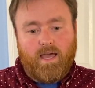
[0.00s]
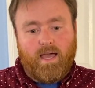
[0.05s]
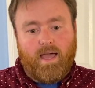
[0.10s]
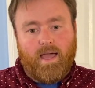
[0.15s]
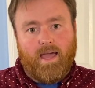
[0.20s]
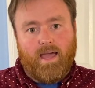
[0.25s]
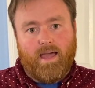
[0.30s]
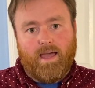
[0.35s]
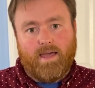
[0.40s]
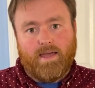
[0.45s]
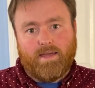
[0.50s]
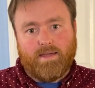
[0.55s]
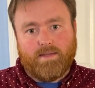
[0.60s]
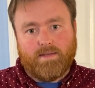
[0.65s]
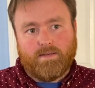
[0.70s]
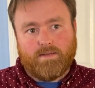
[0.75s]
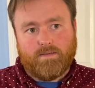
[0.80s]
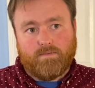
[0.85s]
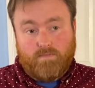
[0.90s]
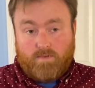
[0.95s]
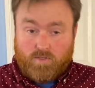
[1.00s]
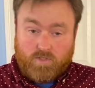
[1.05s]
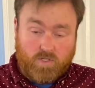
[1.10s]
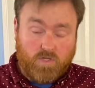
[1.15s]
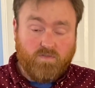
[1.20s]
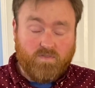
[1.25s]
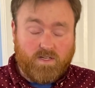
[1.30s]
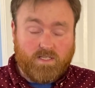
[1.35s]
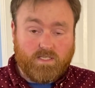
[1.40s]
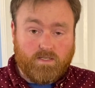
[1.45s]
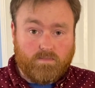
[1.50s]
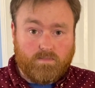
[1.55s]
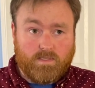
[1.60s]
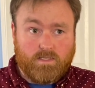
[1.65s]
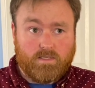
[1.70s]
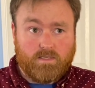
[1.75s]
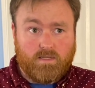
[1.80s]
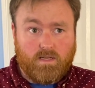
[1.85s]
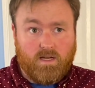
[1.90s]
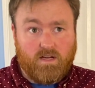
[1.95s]
and the 2
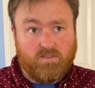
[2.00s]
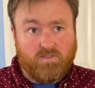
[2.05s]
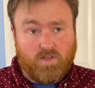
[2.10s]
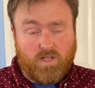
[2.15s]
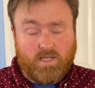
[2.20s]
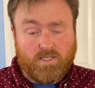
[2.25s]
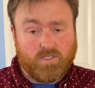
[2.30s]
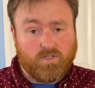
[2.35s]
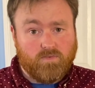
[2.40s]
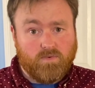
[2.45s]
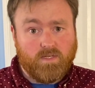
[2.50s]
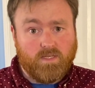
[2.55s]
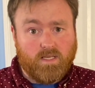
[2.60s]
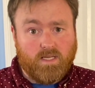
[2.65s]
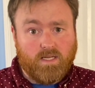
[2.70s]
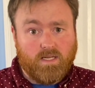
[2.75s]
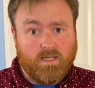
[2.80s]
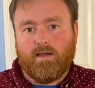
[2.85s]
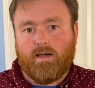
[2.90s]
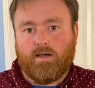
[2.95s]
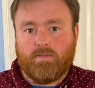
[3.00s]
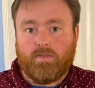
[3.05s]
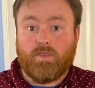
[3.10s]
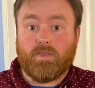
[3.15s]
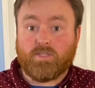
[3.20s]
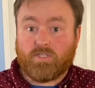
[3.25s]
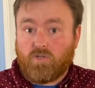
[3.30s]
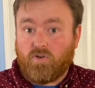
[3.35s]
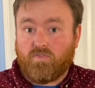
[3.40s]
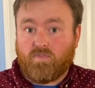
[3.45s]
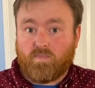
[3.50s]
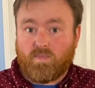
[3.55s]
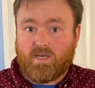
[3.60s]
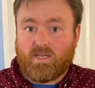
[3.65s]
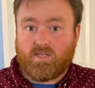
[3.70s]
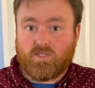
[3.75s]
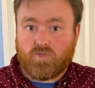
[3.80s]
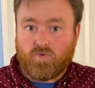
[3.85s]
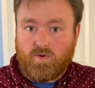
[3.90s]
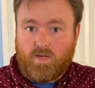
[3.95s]
victims of lust, really. And then the 2 of them get
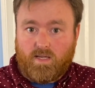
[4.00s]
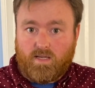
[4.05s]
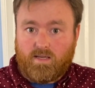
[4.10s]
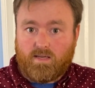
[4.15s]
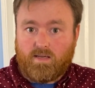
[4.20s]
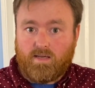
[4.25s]
a drink.